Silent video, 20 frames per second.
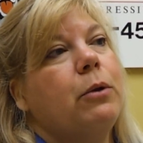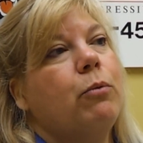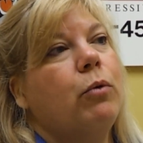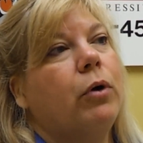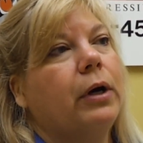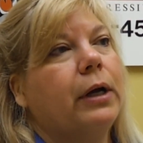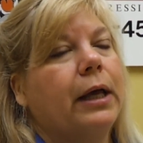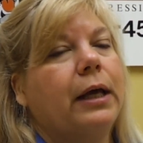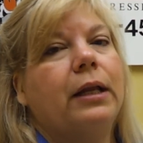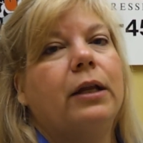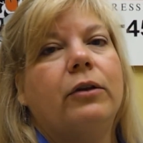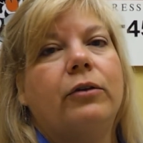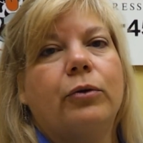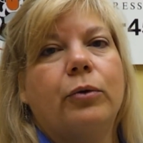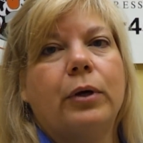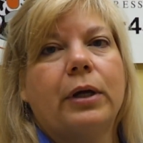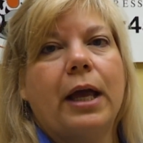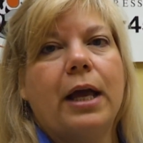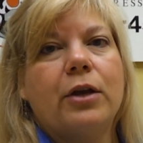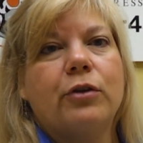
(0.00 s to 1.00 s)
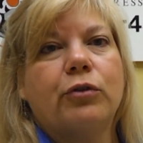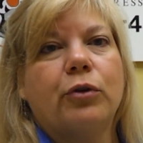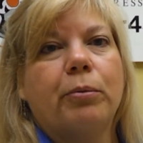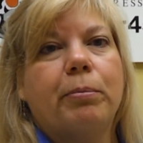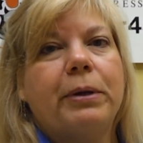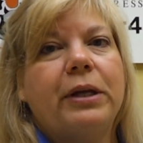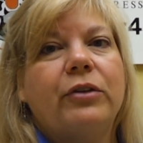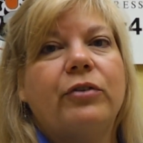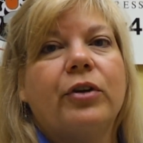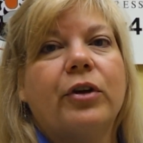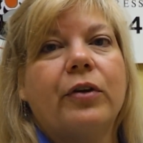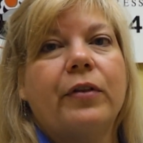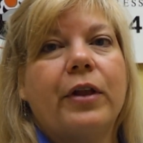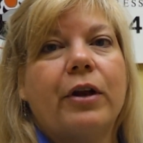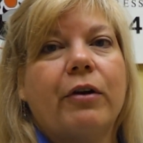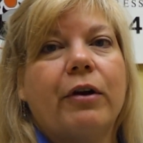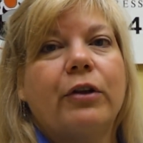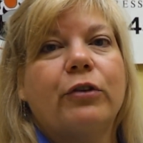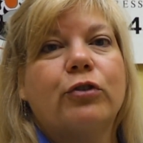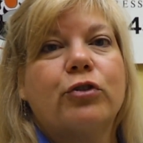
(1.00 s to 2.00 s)
He will get into occasional piece here and
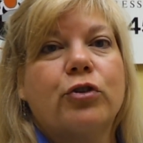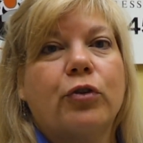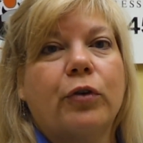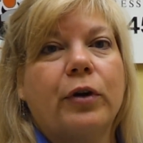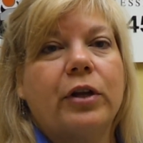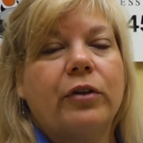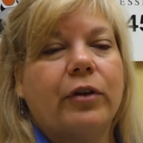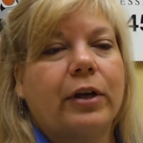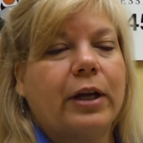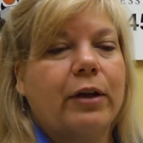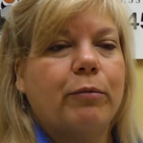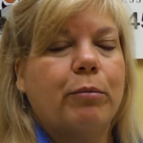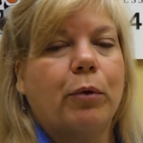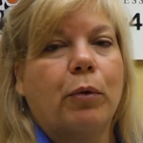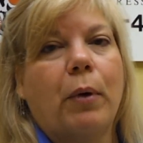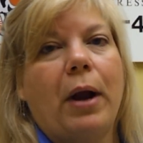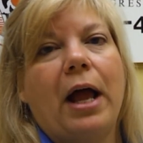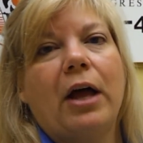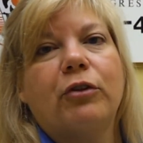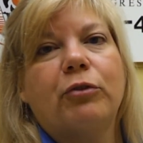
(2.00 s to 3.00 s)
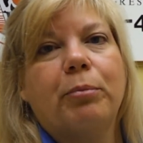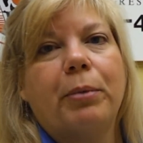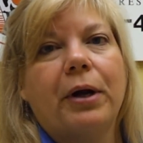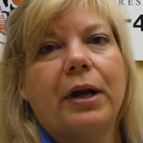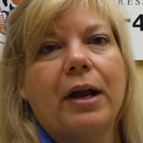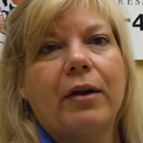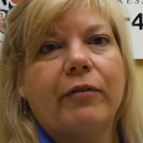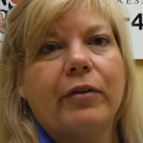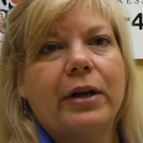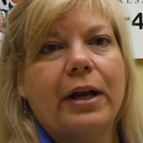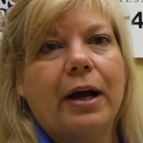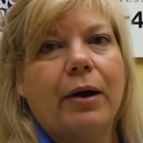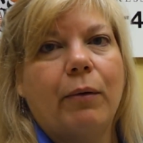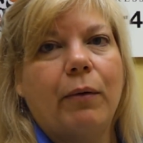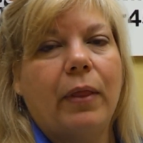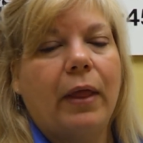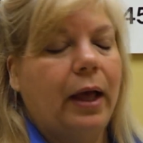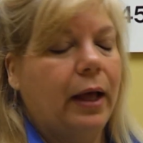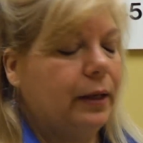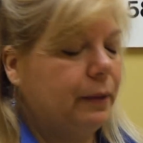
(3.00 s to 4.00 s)
there as treats. I'll give him a raspberry every now
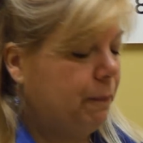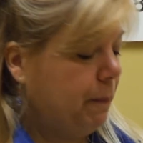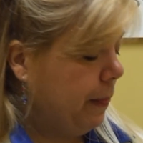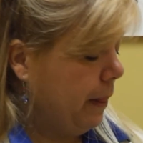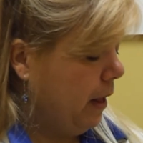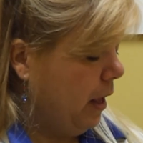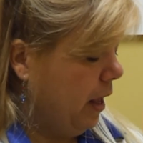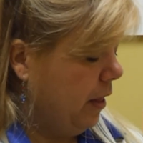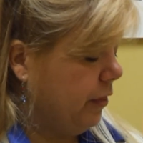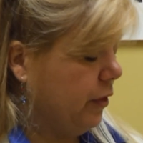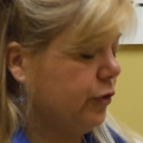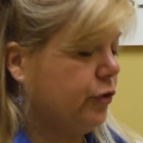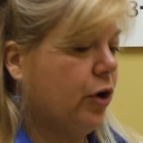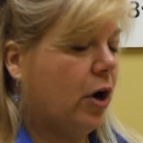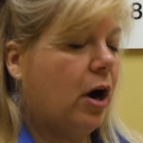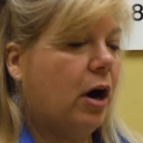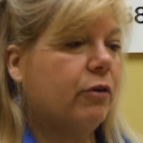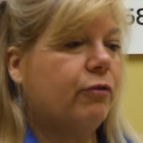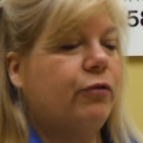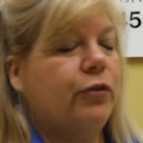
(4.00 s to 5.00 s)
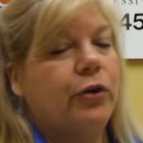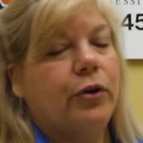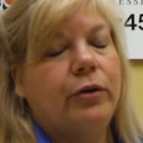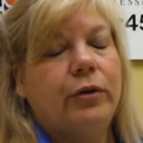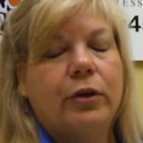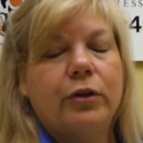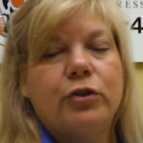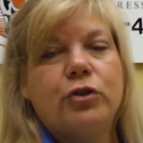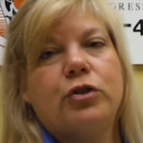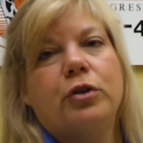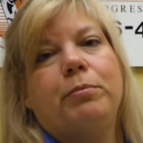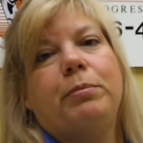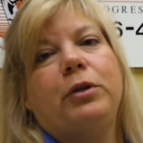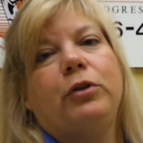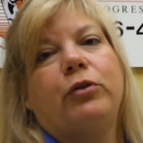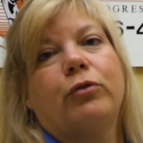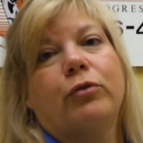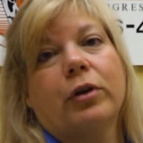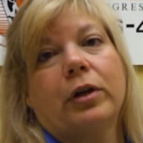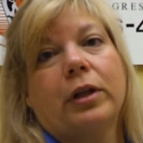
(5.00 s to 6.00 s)
and then. The dog food should
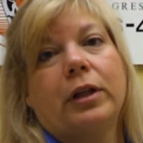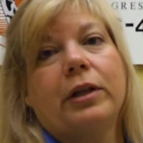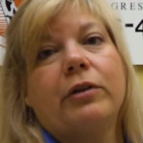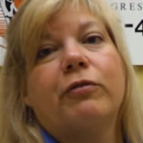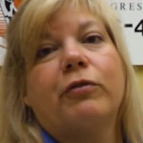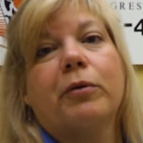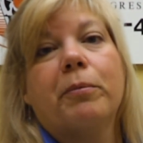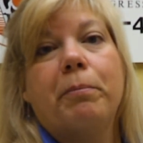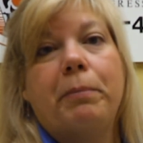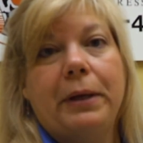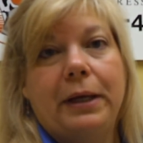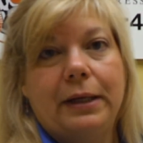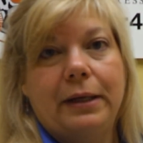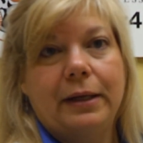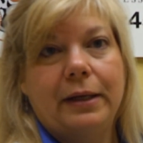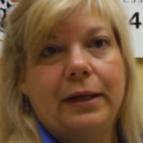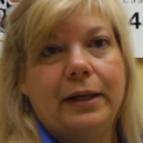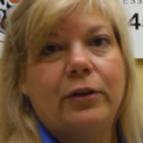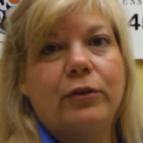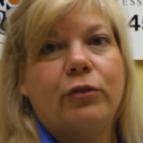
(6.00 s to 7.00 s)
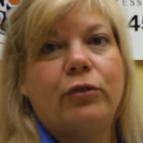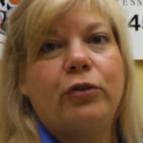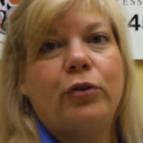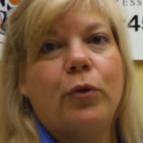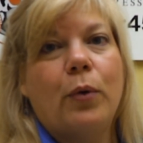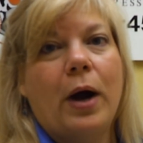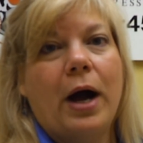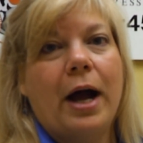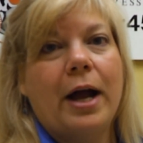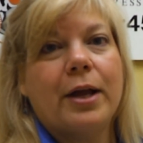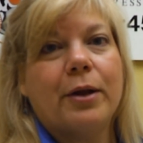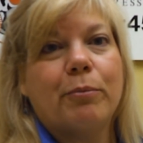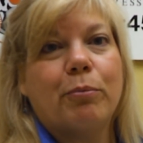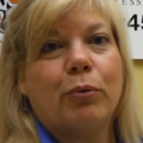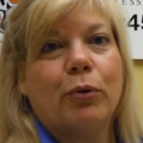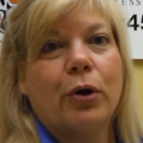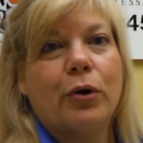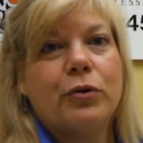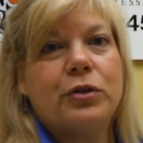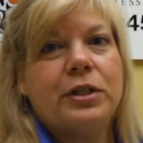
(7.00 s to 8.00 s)
be strictly forbidden. It's too high in
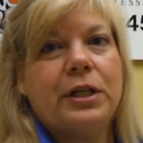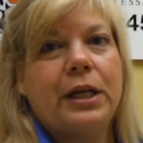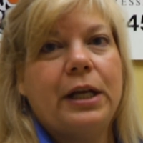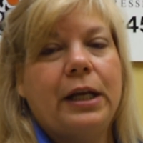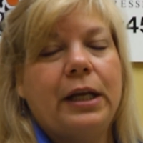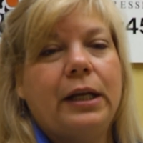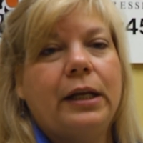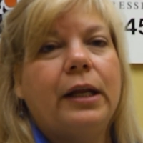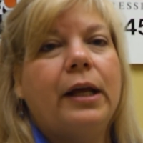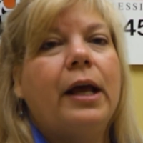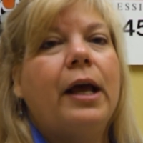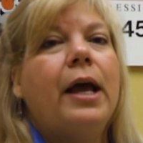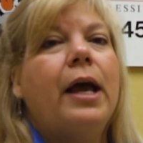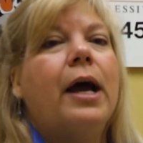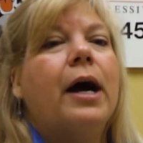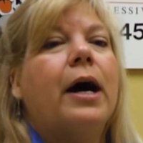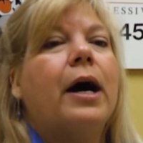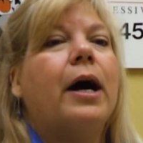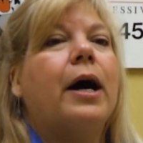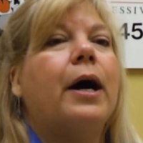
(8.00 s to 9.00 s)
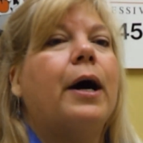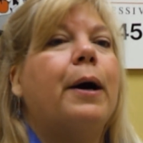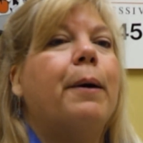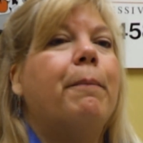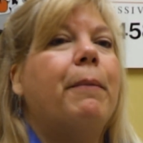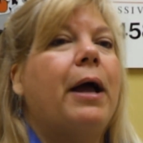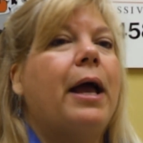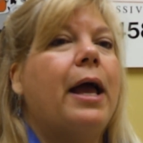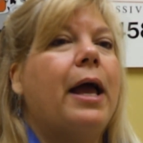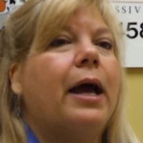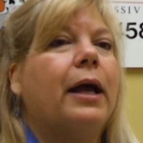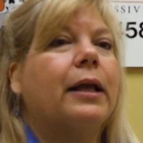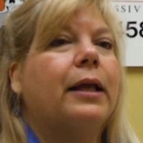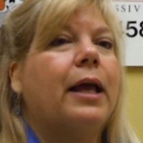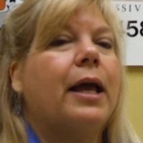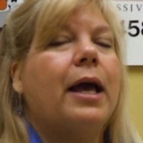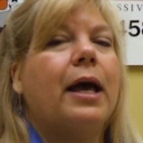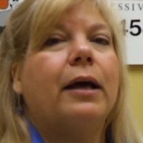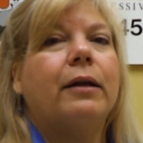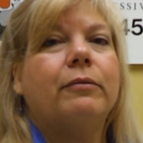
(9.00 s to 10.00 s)
protein and
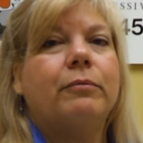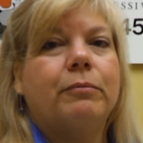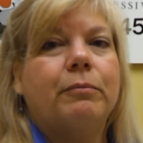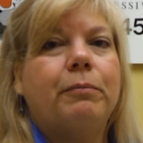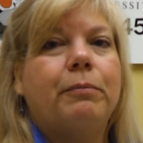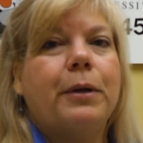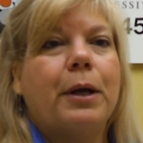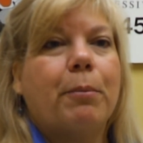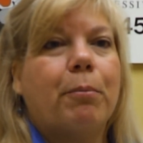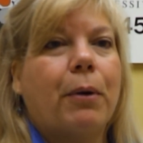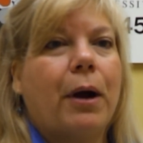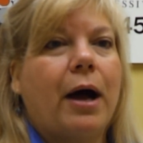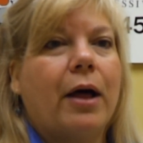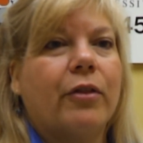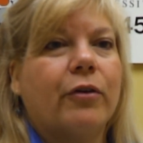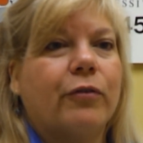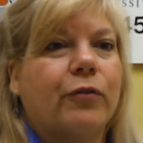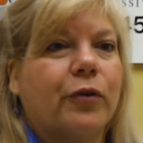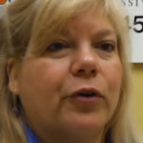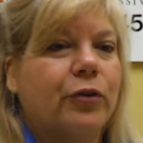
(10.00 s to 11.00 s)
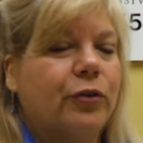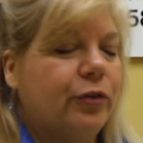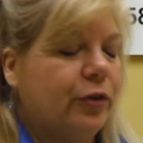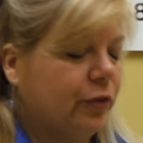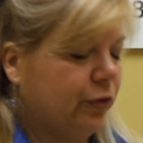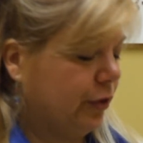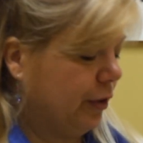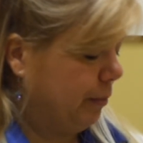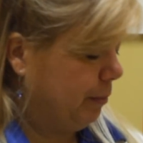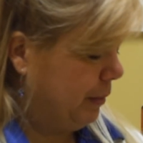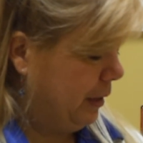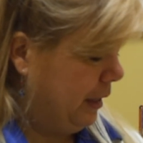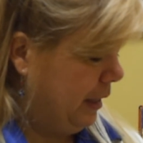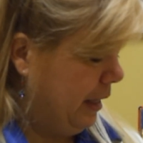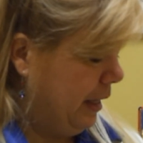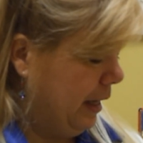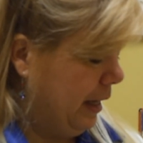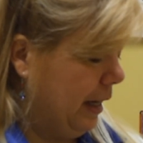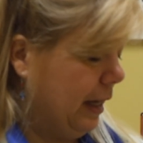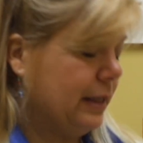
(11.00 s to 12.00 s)
can be a bother for his system.
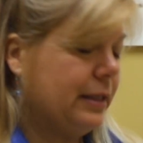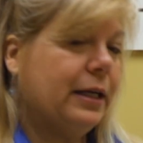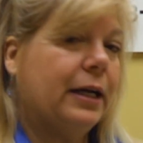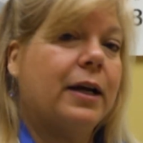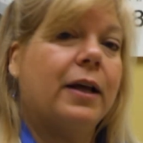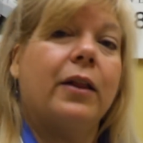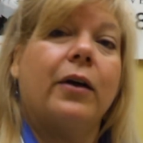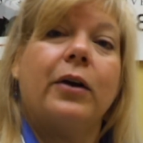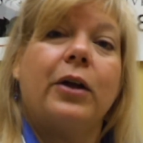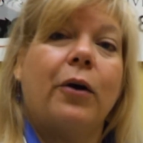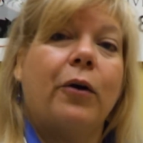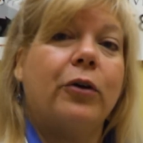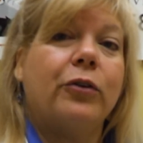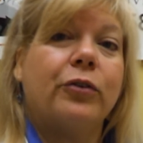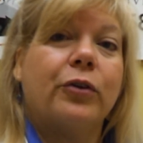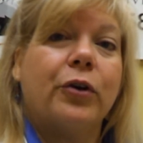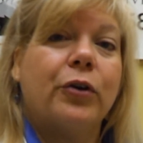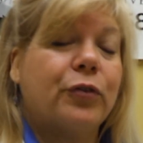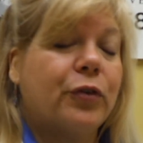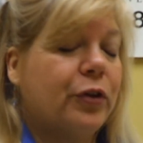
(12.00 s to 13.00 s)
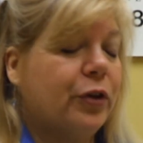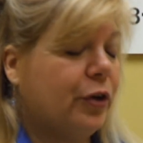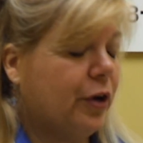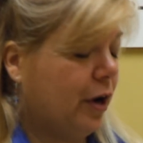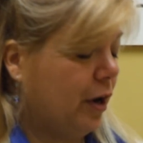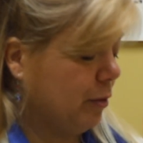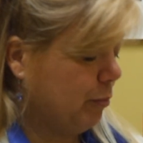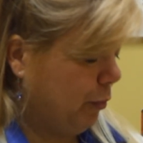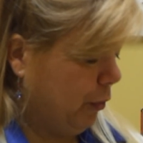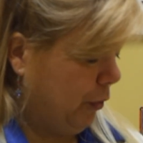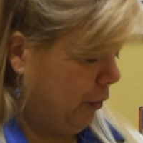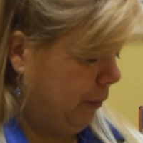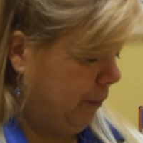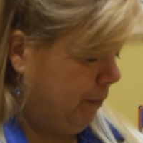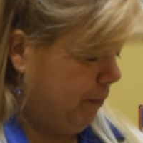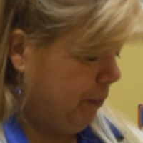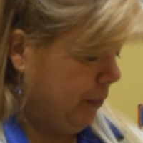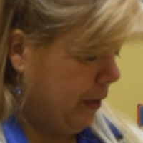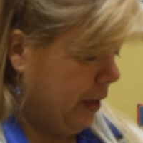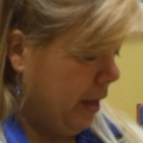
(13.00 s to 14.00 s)
I tell you though, he always goes for the dog
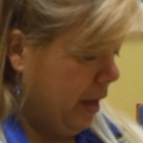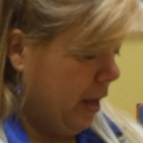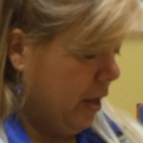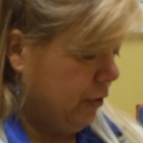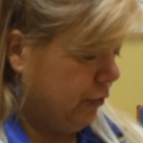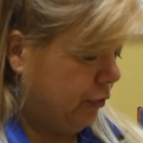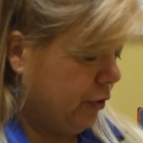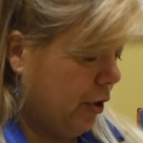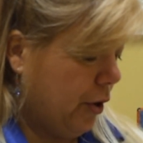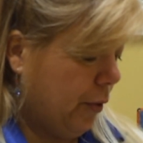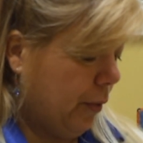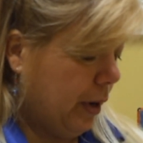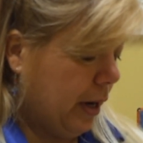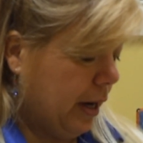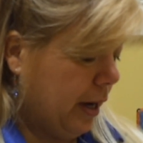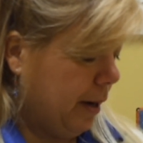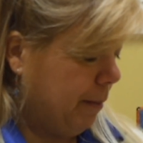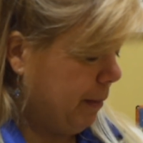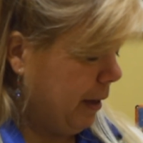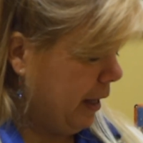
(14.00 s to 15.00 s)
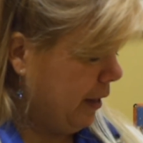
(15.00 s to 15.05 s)
bowl. So